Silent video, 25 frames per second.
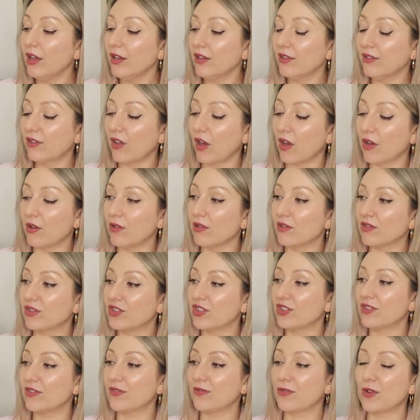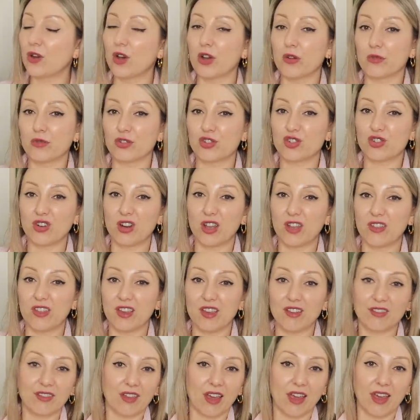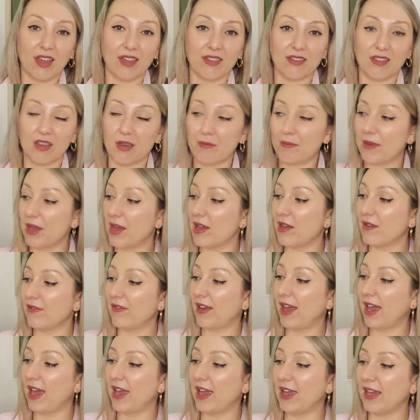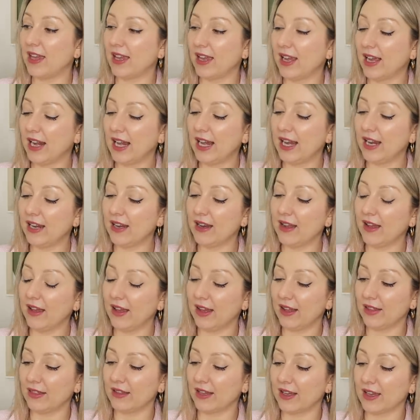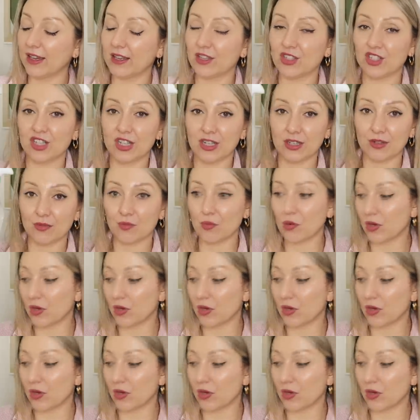So just thought I would try this as a bit of a cleaner in the kitchen.